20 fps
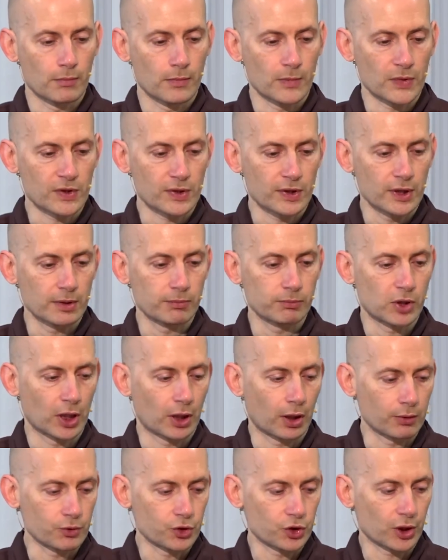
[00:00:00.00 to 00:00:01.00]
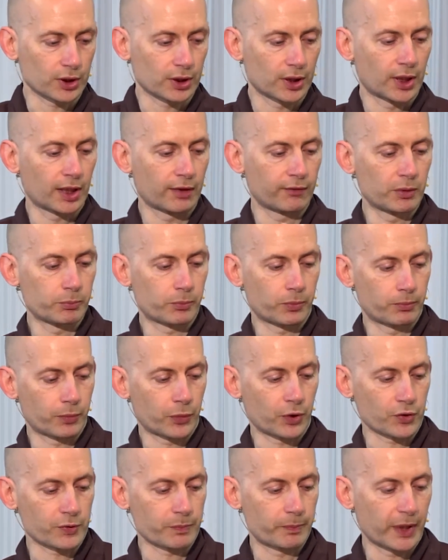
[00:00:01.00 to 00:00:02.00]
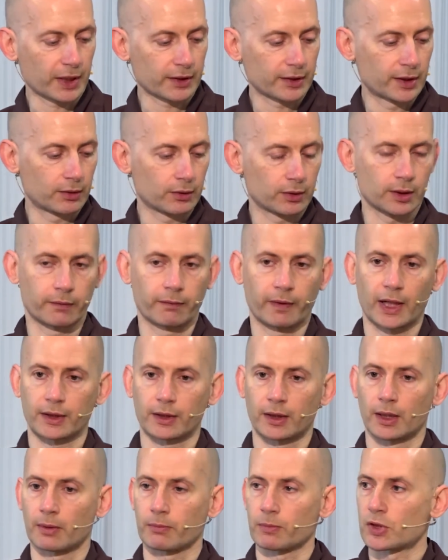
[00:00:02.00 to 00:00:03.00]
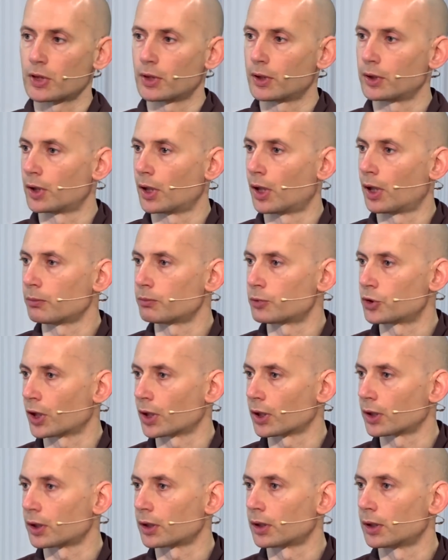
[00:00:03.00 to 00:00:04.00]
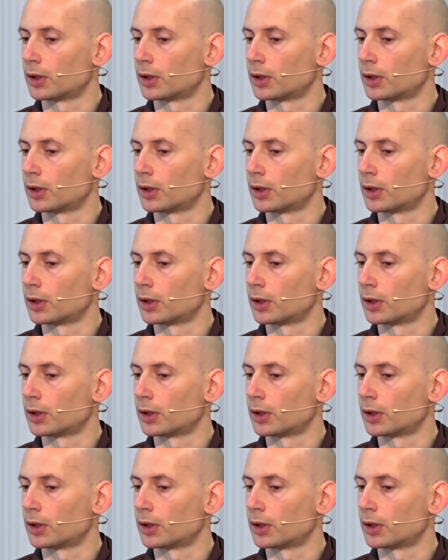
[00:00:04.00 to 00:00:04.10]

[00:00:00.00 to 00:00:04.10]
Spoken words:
seeing the object and having perspective on the fact that I'm seeing the object,